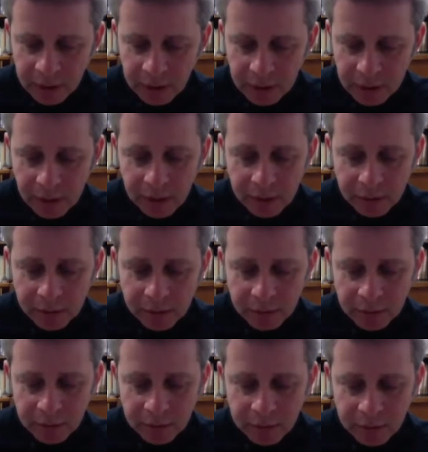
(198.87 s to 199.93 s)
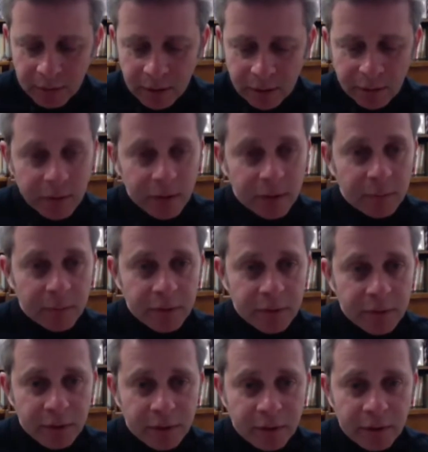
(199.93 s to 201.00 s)
I'd like to take the
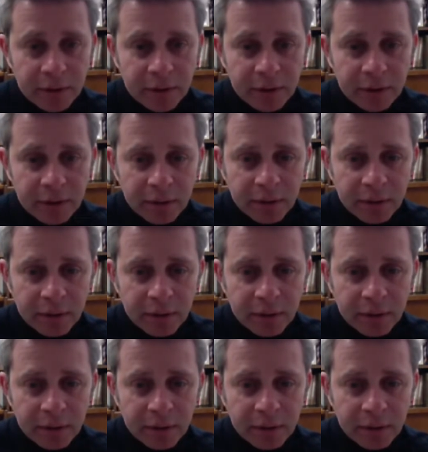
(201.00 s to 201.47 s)
opportunity